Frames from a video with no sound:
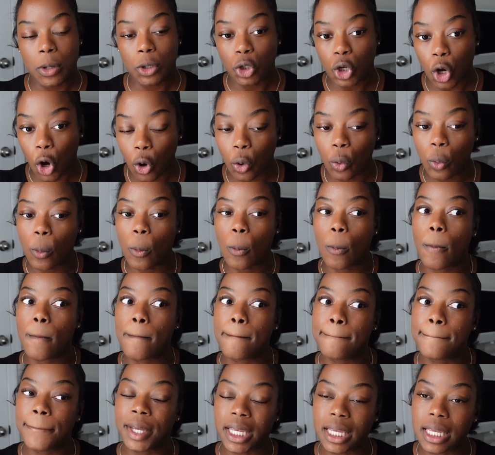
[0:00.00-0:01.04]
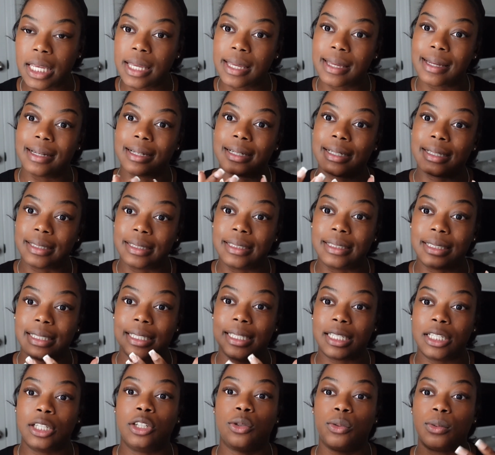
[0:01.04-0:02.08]
Don't be
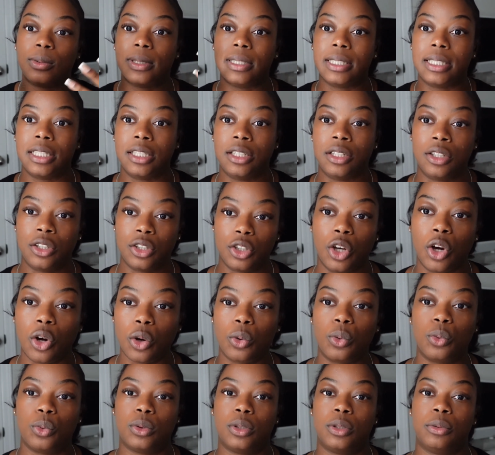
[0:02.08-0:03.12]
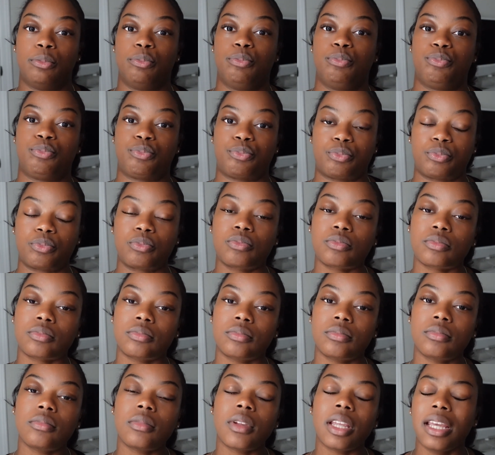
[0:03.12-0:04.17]
unequally yoked.
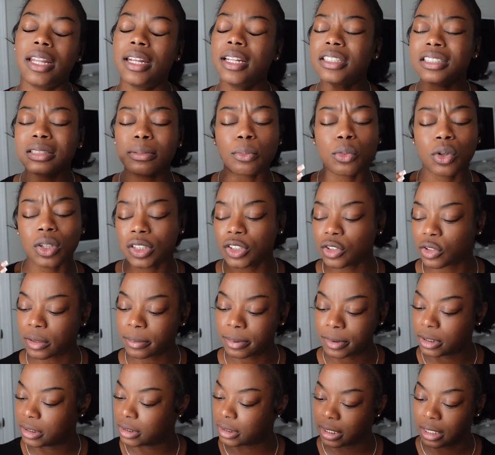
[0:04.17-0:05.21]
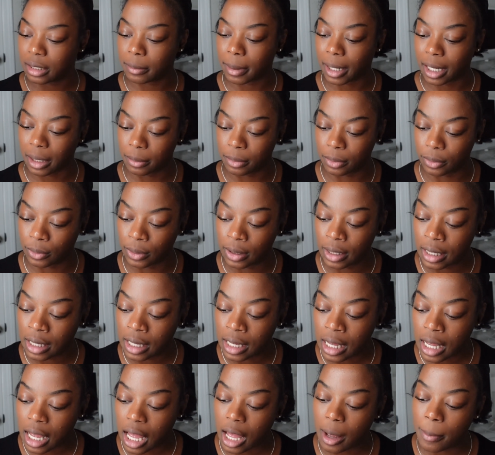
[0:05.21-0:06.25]
And there's more scriptures in the Bible
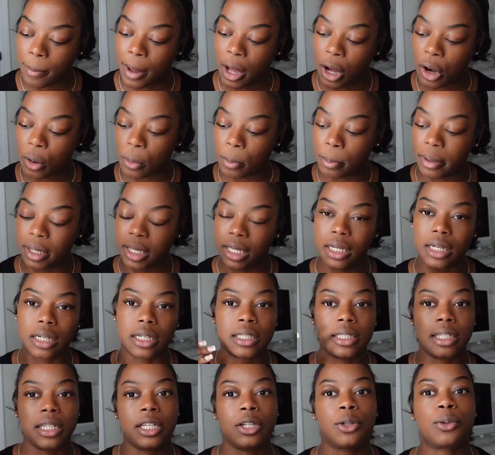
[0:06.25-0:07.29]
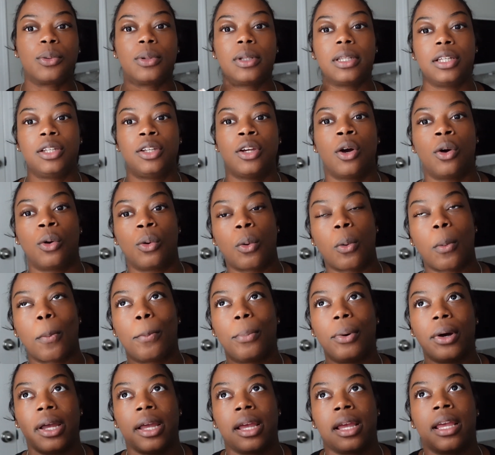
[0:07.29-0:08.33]
about being unequally yoked.
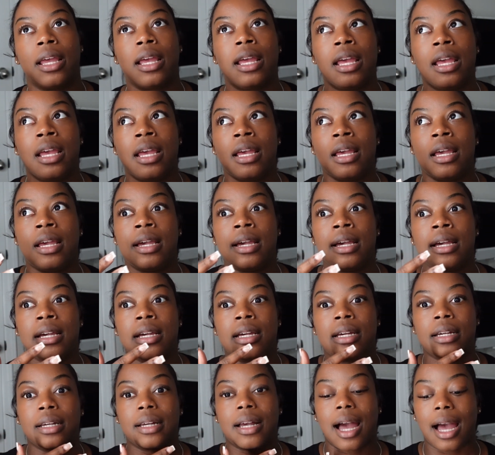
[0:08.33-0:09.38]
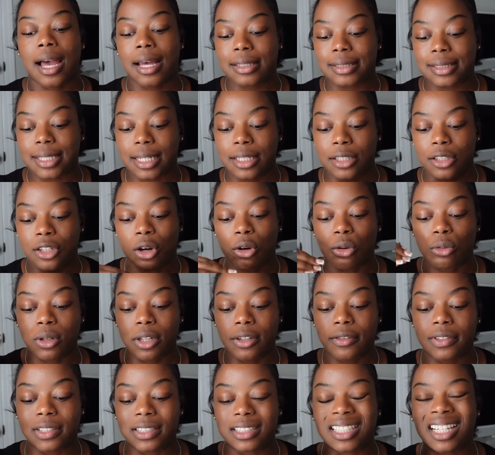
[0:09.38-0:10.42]
But God said, don't
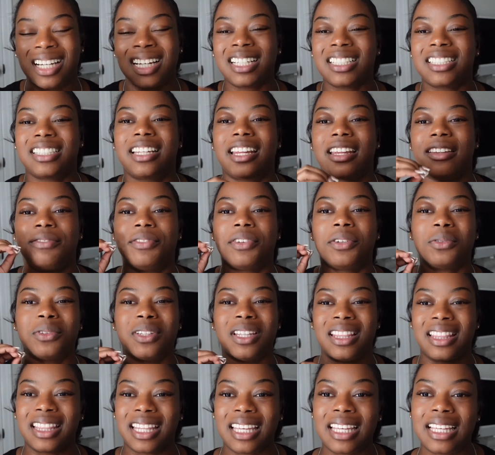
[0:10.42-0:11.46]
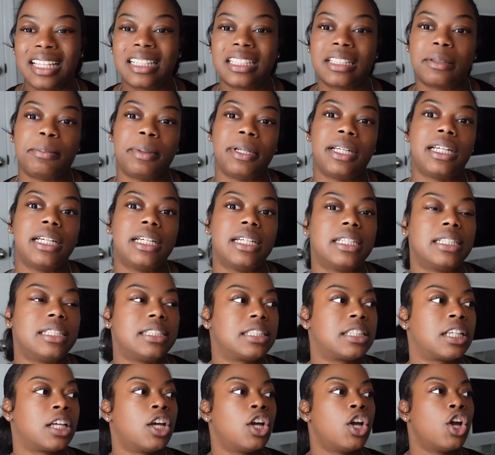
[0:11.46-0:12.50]
even touch their filthy things,
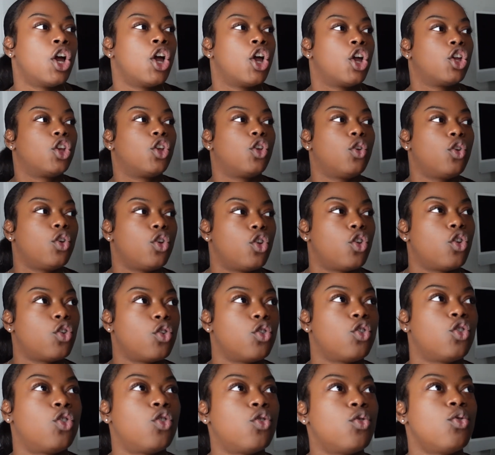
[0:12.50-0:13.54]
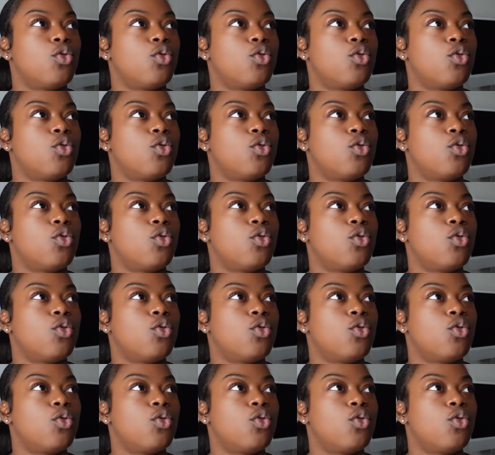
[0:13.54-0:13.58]
because this